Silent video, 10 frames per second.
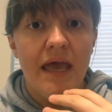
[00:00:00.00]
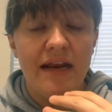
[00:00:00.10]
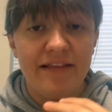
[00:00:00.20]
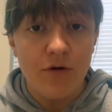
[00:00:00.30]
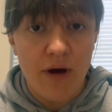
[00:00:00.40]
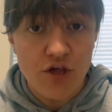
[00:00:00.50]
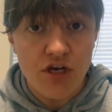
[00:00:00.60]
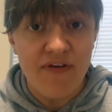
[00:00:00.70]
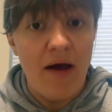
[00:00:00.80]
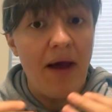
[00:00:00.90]
it is a
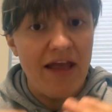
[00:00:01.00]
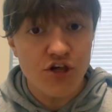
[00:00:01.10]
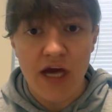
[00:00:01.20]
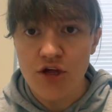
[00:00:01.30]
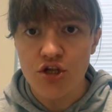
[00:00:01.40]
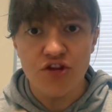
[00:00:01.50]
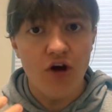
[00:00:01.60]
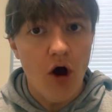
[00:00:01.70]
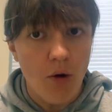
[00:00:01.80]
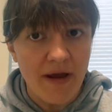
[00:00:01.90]
question of how education is
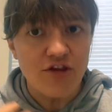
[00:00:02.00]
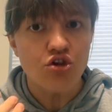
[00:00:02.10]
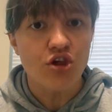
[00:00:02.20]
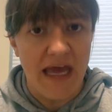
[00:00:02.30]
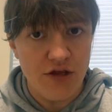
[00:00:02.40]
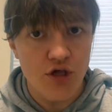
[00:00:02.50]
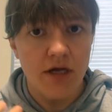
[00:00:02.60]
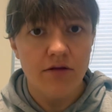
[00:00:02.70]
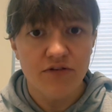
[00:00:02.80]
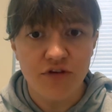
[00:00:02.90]
always
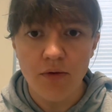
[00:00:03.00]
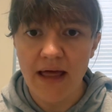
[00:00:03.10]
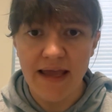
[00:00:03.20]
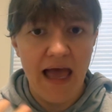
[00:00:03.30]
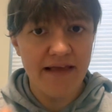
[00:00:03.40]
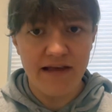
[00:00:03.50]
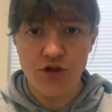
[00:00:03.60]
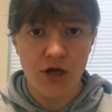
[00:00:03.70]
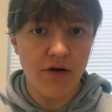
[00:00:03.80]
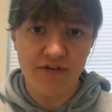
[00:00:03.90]
changing. So, like, as
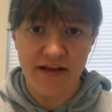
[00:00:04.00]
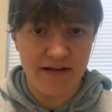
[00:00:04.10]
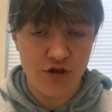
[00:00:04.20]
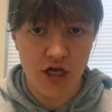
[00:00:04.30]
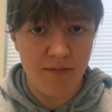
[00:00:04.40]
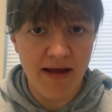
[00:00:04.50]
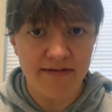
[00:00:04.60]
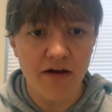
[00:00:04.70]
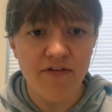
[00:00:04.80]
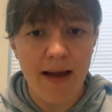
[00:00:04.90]
educators and as an educator
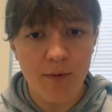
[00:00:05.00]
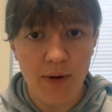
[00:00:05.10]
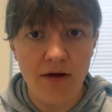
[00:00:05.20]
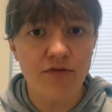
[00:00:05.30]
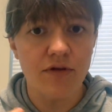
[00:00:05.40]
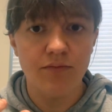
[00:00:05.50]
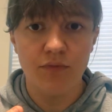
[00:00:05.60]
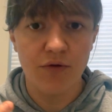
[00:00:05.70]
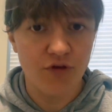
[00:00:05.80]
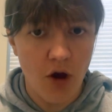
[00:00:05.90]
myself, I'm aware
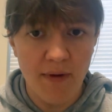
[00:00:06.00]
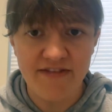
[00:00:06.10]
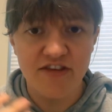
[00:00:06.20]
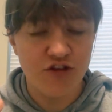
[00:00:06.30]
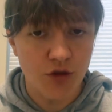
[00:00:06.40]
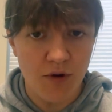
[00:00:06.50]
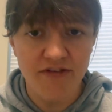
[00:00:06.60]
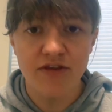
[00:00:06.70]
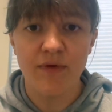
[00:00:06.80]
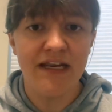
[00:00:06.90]
that there's always this
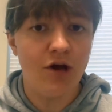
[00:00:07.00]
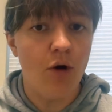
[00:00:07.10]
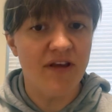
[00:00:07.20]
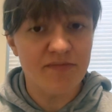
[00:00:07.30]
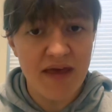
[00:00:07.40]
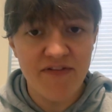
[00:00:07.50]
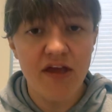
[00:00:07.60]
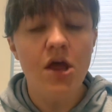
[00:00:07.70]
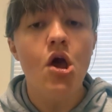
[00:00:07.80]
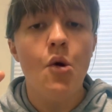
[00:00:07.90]
nuance that we need to always
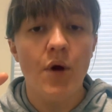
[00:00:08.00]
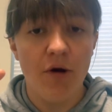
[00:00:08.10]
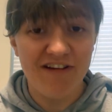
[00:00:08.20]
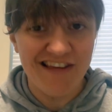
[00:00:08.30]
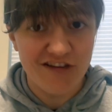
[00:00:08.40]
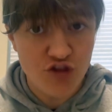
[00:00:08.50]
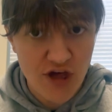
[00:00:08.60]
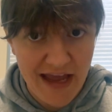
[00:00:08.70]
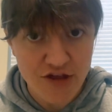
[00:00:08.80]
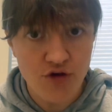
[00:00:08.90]
pivot. We always need to
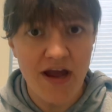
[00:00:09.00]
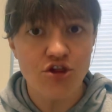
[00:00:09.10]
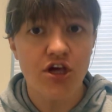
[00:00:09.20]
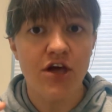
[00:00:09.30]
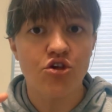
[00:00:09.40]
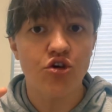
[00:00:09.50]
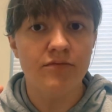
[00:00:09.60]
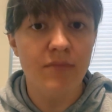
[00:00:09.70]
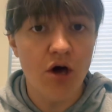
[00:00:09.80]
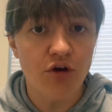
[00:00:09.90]
change our
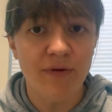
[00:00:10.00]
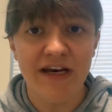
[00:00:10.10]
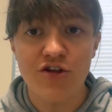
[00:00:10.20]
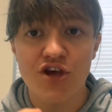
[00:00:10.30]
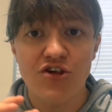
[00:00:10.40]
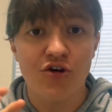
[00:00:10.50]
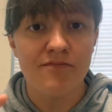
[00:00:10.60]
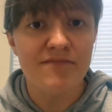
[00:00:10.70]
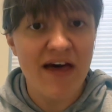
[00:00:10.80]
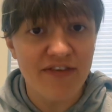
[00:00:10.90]
educational model. We need to change our
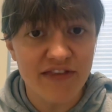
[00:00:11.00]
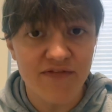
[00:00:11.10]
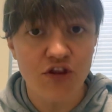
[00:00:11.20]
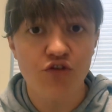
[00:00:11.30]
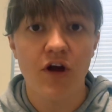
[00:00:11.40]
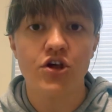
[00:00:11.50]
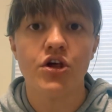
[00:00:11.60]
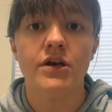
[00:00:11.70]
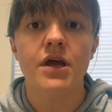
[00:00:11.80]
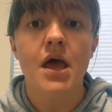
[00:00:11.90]
methods of
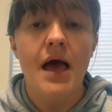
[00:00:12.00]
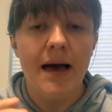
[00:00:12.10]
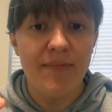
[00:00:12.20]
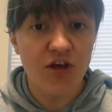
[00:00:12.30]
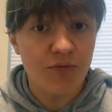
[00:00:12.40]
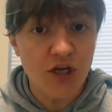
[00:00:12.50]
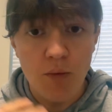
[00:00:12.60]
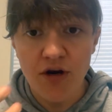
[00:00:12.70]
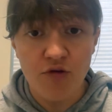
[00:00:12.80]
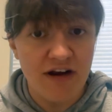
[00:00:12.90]
instruction uh, because we
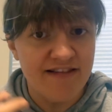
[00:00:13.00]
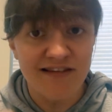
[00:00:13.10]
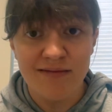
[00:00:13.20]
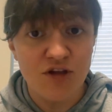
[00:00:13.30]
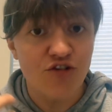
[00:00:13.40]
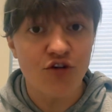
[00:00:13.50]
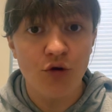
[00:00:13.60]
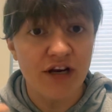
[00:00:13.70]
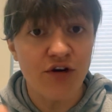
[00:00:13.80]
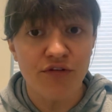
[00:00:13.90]
don't want to create a system that is
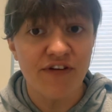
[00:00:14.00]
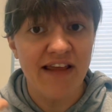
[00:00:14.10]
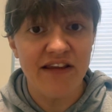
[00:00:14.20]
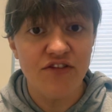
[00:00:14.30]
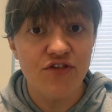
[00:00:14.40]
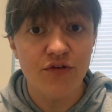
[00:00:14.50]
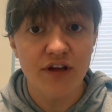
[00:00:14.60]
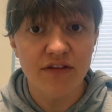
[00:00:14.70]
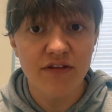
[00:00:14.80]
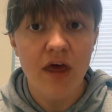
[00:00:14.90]
hurting or failing
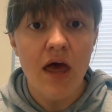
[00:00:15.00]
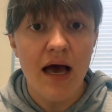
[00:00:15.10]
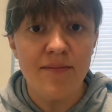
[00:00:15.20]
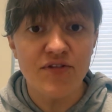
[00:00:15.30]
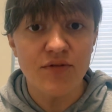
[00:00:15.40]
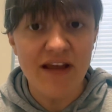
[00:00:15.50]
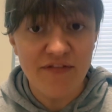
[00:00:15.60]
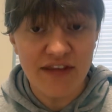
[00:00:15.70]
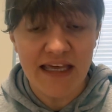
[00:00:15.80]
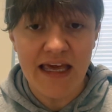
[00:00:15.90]
students. Um, so,
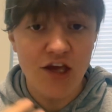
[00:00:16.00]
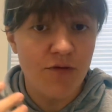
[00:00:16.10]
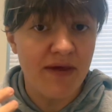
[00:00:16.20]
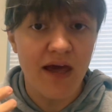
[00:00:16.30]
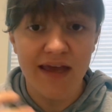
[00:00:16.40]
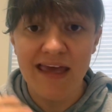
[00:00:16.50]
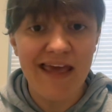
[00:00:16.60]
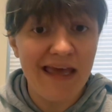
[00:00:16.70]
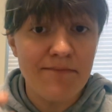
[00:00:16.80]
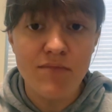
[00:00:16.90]
definitely, it could be a
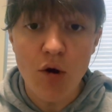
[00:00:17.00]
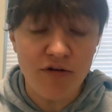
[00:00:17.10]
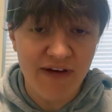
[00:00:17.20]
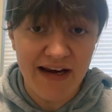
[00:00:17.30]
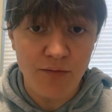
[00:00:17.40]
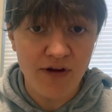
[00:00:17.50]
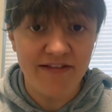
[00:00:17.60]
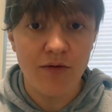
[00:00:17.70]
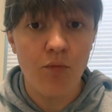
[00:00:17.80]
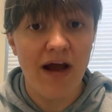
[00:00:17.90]
key motivating
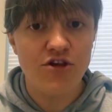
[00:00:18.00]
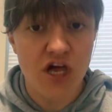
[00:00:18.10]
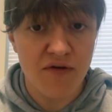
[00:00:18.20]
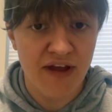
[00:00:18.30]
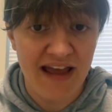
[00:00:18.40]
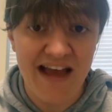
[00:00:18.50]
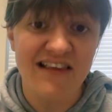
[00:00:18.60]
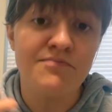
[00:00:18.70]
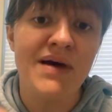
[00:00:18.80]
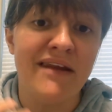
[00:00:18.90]
reason why generative AI
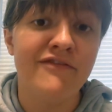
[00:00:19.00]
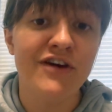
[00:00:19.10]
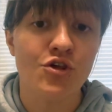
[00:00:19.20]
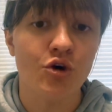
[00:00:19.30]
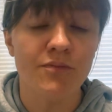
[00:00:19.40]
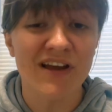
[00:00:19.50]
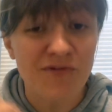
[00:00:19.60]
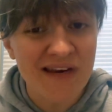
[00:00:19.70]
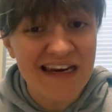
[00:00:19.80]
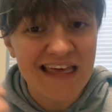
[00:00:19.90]
is beneficial
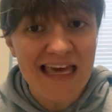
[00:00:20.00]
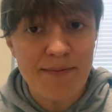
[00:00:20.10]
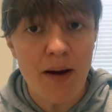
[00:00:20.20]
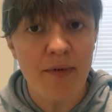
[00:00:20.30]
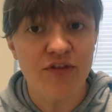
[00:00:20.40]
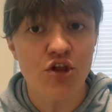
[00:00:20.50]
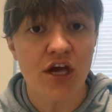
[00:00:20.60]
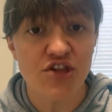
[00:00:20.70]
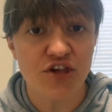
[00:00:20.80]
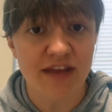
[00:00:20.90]
because we need to keep up with the
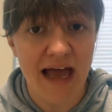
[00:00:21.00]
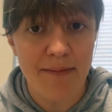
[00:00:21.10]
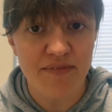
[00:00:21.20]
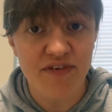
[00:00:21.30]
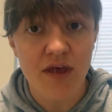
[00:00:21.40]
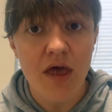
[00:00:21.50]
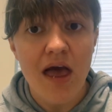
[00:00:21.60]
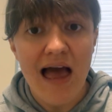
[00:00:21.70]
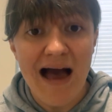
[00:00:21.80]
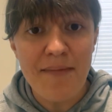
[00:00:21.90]
changing times.
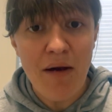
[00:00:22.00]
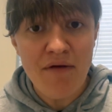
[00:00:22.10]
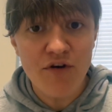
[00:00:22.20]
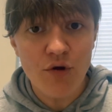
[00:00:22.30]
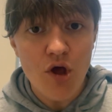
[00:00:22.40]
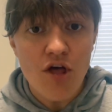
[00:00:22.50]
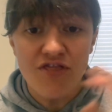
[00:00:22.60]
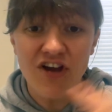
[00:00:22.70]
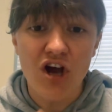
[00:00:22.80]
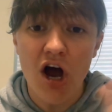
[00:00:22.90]
Um, however,
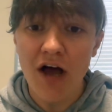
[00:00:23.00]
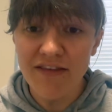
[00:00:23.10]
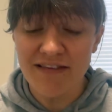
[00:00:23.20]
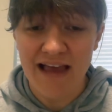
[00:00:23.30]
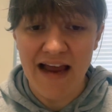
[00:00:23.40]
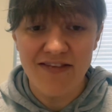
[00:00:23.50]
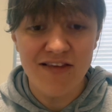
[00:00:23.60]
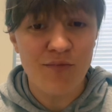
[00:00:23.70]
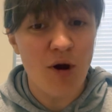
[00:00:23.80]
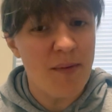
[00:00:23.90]
the con side
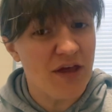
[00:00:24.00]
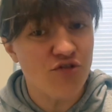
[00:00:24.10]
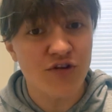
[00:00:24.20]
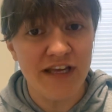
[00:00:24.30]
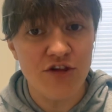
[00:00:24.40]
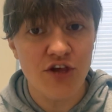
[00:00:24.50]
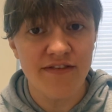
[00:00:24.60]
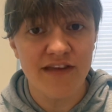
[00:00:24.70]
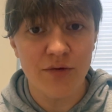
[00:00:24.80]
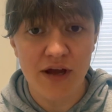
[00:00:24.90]
that's probably a strategic
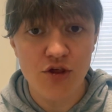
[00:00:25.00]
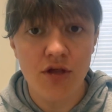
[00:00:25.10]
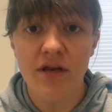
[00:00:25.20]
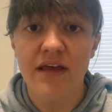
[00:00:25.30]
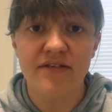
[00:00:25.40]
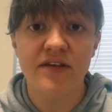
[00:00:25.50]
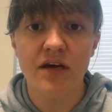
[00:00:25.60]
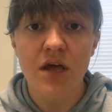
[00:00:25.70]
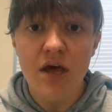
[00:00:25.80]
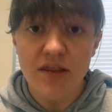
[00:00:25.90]
consideration is
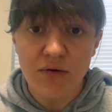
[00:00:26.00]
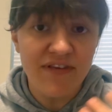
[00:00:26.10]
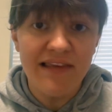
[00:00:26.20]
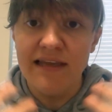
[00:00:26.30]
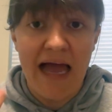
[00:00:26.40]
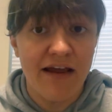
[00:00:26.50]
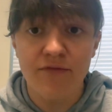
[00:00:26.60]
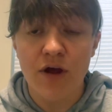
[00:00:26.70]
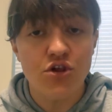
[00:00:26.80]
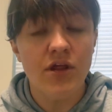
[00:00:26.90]
that there is a lack
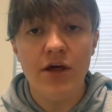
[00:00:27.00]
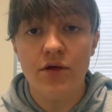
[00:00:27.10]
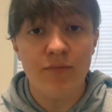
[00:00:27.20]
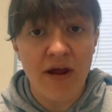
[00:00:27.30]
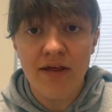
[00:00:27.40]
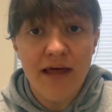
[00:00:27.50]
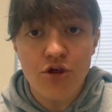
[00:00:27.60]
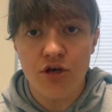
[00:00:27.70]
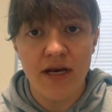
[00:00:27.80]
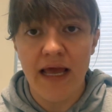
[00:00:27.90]
of regula-
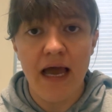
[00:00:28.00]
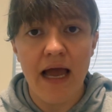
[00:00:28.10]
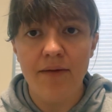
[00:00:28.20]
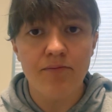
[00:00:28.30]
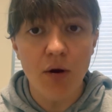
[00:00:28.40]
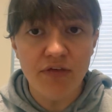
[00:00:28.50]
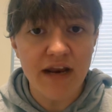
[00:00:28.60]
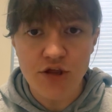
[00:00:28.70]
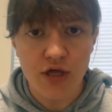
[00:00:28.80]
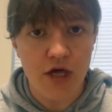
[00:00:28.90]
regulation in AI, both in
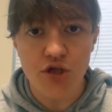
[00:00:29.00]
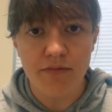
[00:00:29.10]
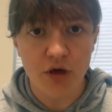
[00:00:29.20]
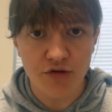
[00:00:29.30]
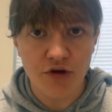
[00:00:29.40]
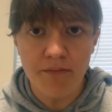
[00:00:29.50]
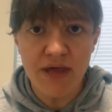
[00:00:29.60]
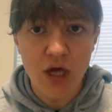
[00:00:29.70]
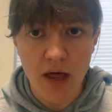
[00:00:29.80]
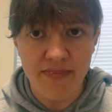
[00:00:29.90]
education but also
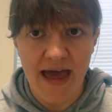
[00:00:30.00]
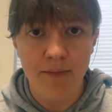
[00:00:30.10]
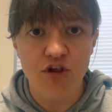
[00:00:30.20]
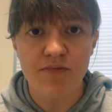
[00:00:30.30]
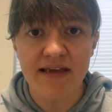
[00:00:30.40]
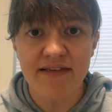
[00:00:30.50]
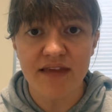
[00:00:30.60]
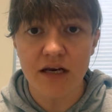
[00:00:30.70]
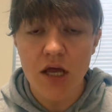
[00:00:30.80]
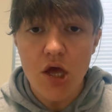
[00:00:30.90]
beyond that, which means
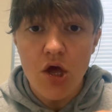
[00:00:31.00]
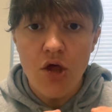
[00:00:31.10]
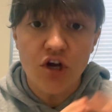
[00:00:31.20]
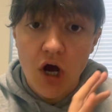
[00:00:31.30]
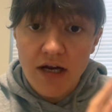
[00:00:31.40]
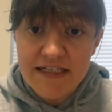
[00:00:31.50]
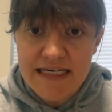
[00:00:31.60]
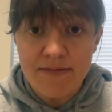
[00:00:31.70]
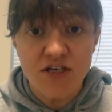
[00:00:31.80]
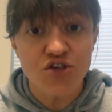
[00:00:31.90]
that the con
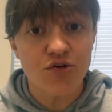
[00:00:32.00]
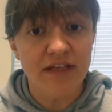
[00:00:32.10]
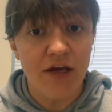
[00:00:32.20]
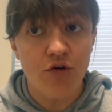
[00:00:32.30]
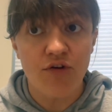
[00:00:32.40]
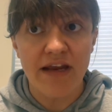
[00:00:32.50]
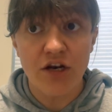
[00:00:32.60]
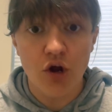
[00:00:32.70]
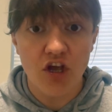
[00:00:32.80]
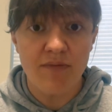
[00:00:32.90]
team can certainly create
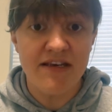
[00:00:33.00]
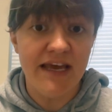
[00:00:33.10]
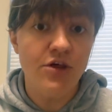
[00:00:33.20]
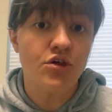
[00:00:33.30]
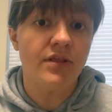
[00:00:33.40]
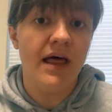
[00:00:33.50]
an argumentation